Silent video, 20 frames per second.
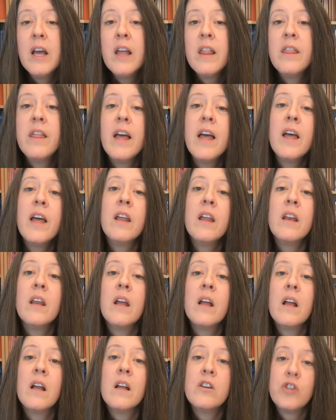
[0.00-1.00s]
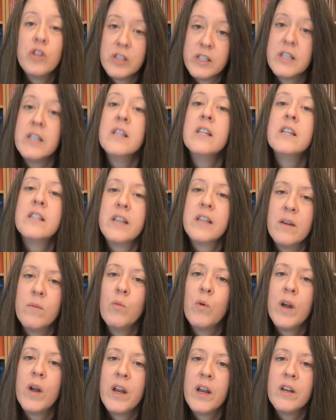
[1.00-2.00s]
then just in the same
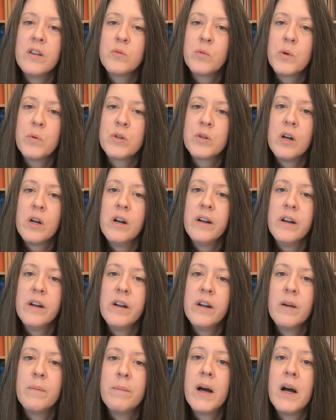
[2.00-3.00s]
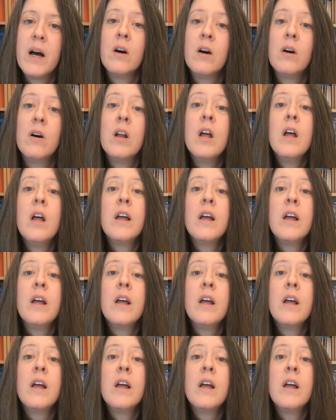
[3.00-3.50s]
way as we were talking about,